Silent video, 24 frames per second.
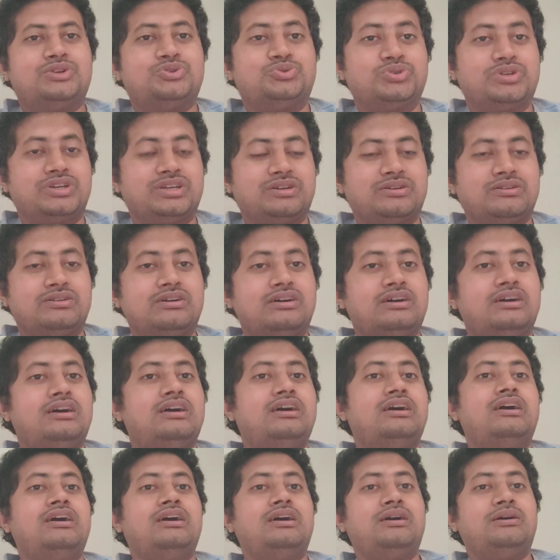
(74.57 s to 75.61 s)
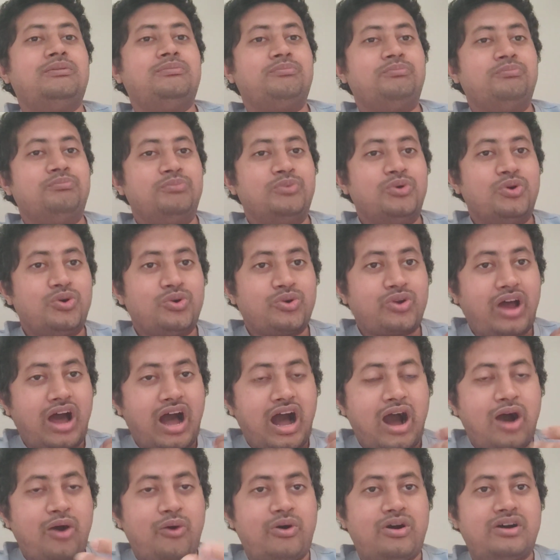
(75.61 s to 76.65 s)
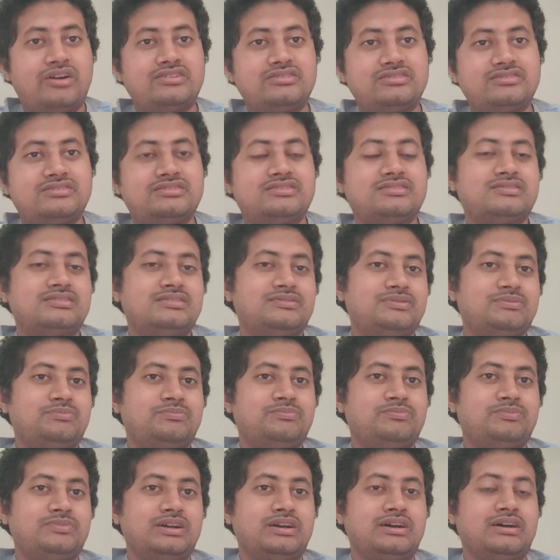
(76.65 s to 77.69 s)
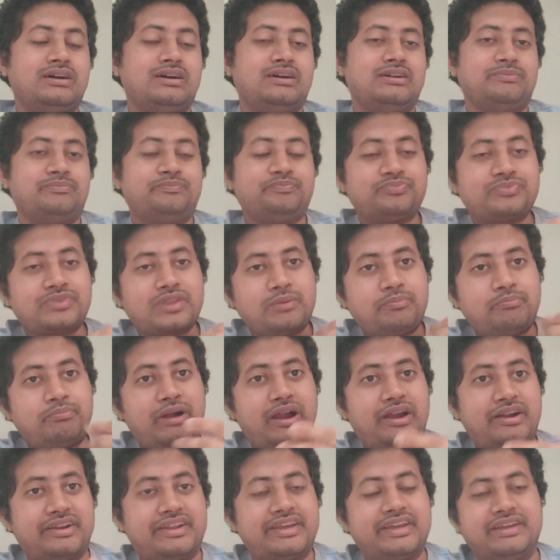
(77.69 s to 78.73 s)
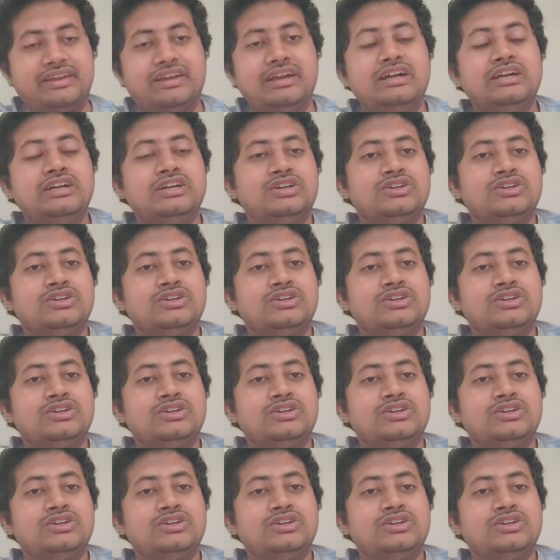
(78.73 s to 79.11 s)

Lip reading: doing more hours per day.